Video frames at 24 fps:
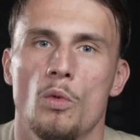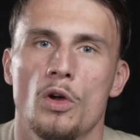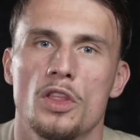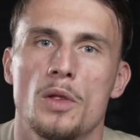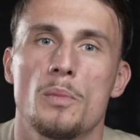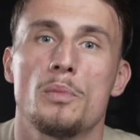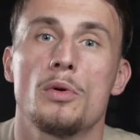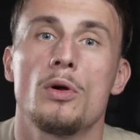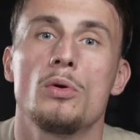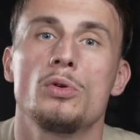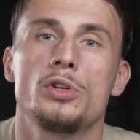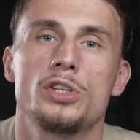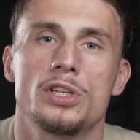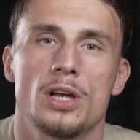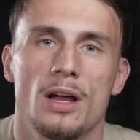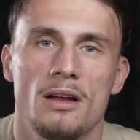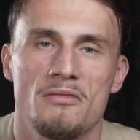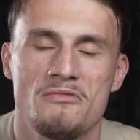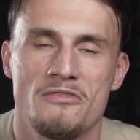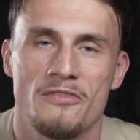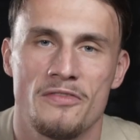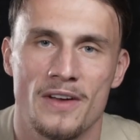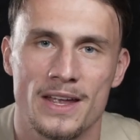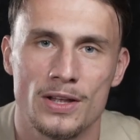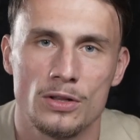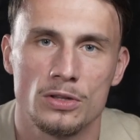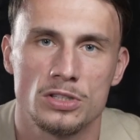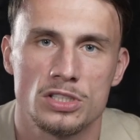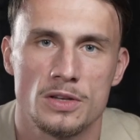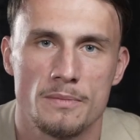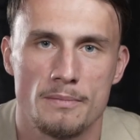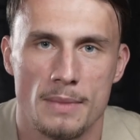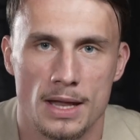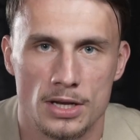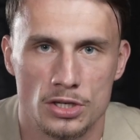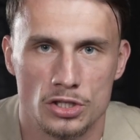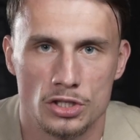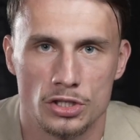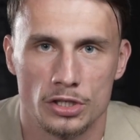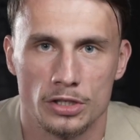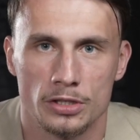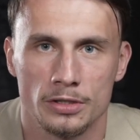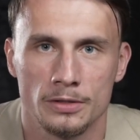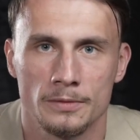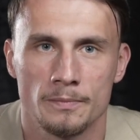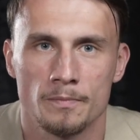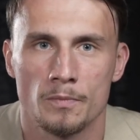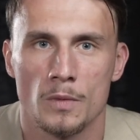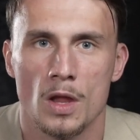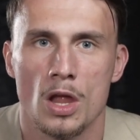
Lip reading: What the brochure failed to mention